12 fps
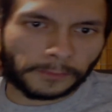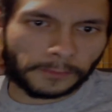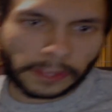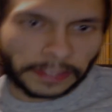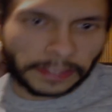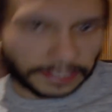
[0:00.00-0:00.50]

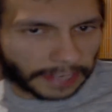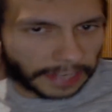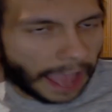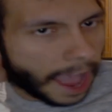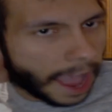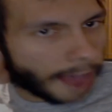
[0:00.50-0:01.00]
doesn't
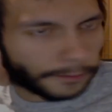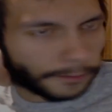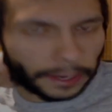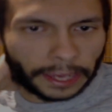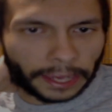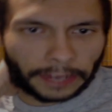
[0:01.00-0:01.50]
have
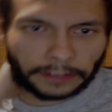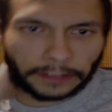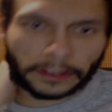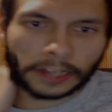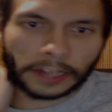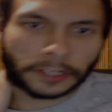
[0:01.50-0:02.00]
a
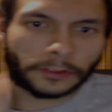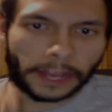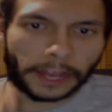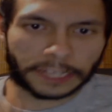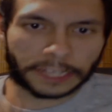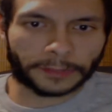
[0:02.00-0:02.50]
logical
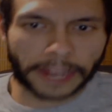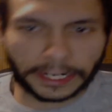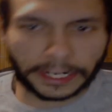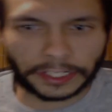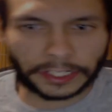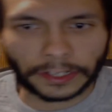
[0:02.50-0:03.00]

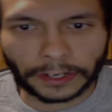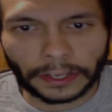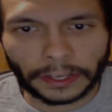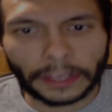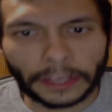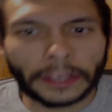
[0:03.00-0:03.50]
explanation
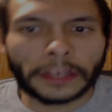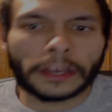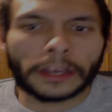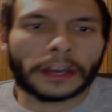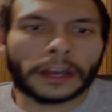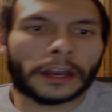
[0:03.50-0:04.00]

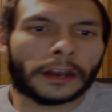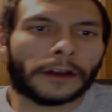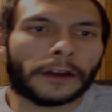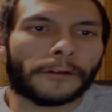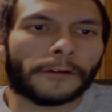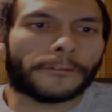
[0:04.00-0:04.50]

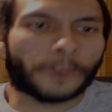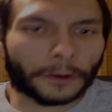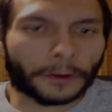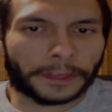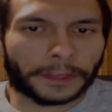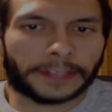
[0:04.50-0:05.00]

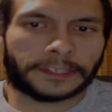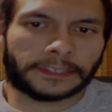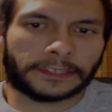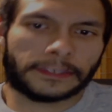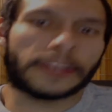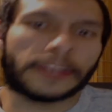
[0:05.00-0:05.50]
for
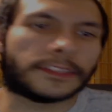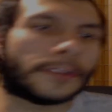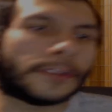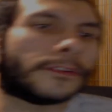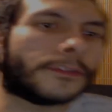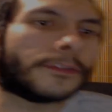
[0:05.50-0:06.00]
this, and
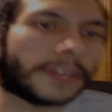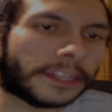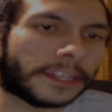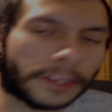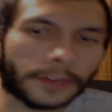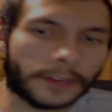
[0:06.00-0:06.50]
so you need
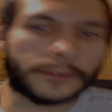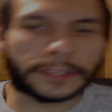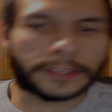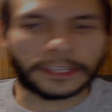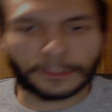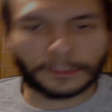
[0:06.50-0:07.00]
to use
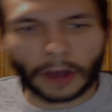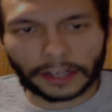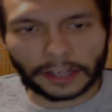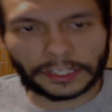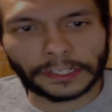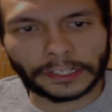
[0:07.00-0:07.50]
these
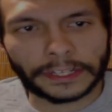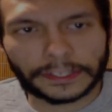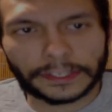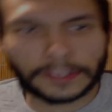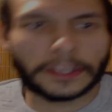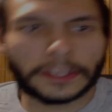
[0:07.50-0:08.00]

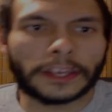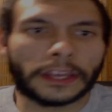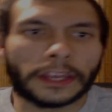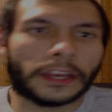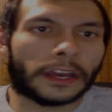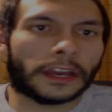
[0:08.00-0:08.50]
postulates
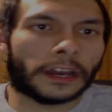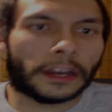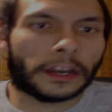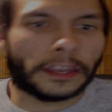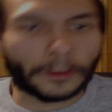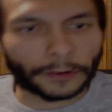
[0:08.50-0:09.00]

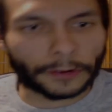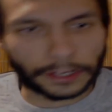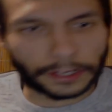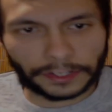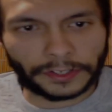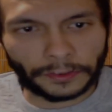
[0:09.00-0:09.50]
in
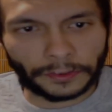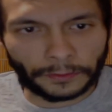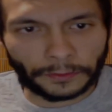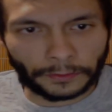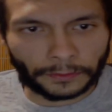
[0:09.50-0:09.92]
order to